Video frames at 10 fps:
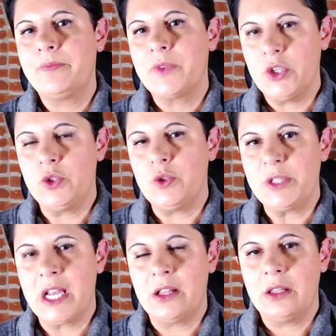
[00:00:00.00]
YouTube
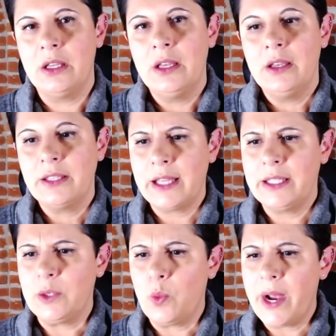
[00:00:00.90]
channel.
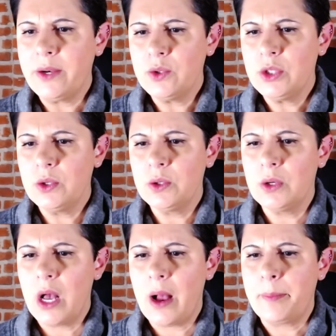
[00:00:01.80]
Kathleen, why don't
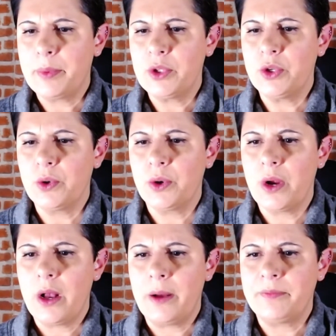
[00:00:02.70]
you put your
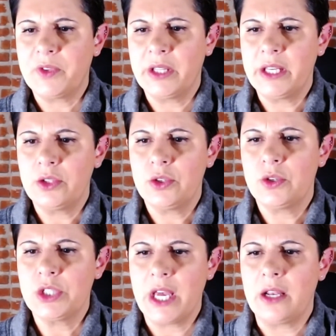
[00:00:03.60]
the link to your
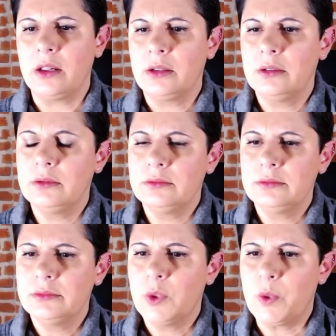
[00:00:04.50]
channel
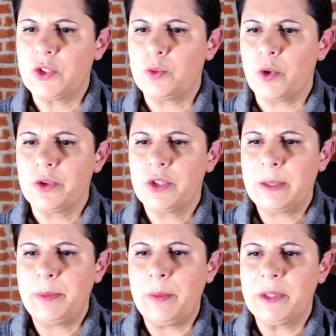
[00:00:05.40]
once more so
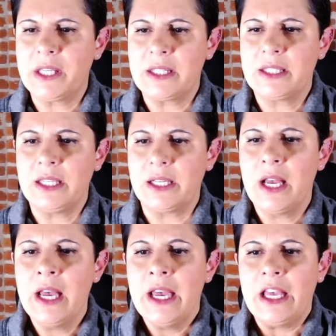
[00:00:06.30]
that people can see it?
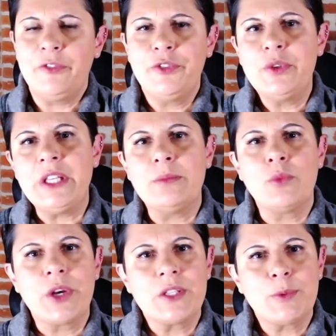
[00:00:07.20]
If you need
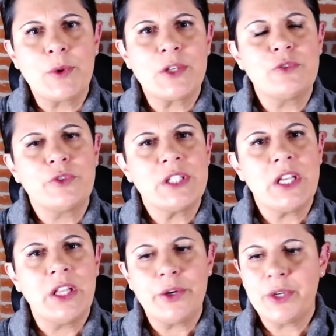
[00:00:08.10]
more inspiration for the
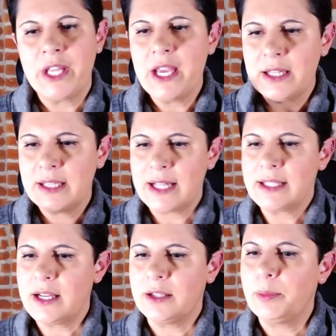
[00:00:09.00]
Alero Day, that's
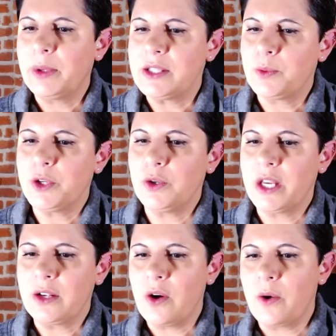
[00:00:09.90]
another place where you
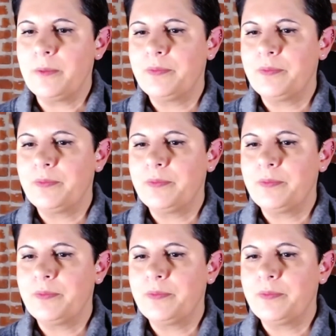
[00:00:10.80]
can go.